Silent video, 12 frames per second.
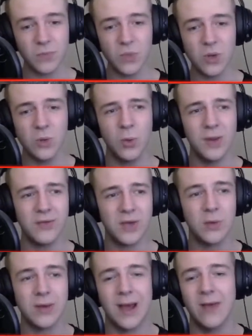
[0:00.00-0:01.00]
would have
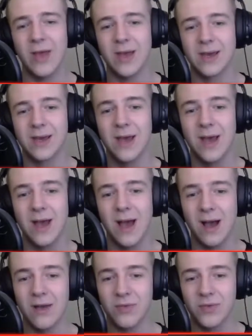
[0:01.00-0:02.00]
killed Adek,
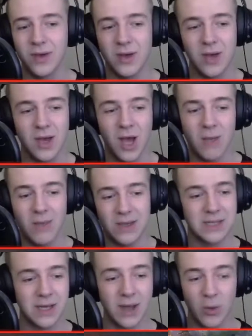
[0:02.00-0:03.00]
and
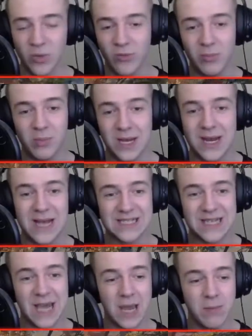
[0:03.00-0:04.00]
basically that would have been his
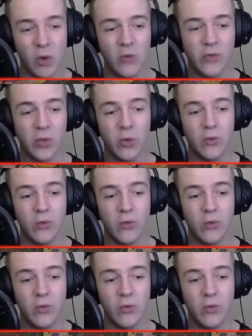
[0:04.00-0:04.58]
game over.